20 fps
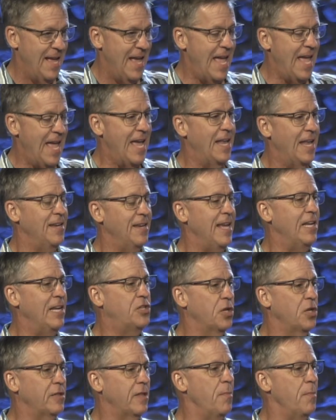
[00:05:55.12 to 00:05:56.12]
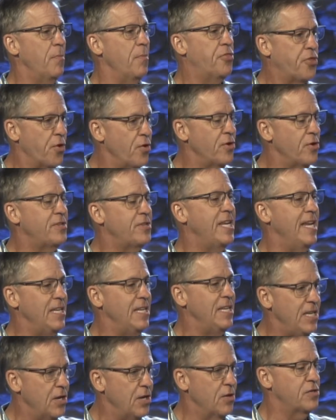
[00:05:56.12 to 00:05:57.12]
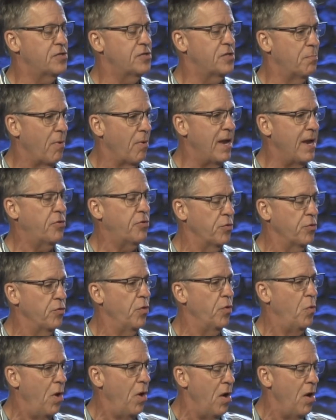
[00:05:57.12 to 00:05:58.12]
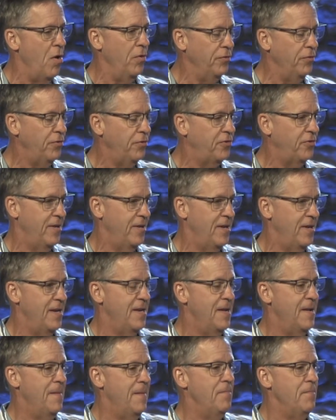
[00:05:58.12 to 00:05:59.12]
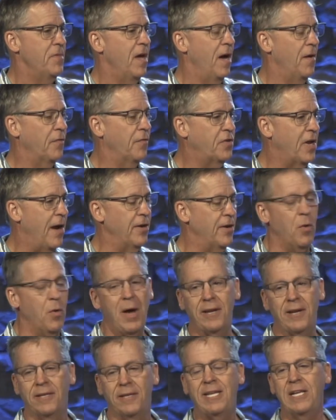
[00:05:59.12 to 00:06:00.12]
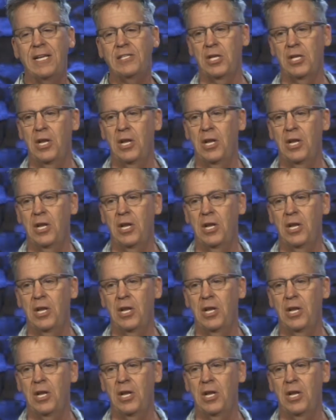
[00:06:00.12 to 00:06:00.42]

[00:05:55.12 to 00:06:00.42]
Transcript: And it took them 13 years to break through the walls of Tyre. Now, why did it take so